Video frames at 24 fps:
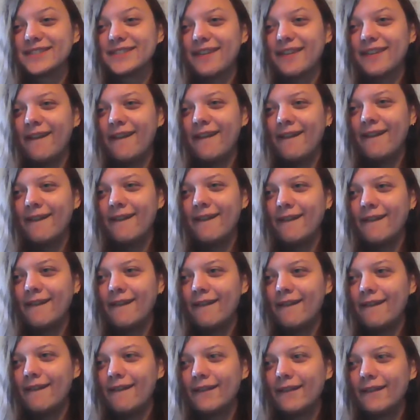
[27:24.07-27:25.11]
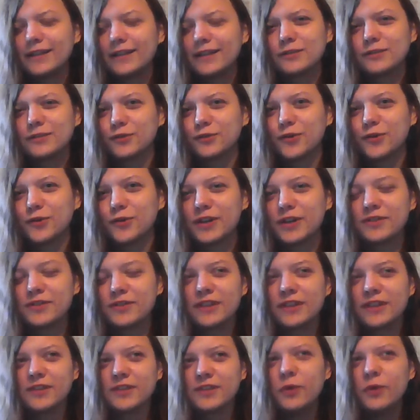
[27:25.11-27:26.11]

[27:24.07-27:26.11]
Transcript: Oh, that's a good question, actually.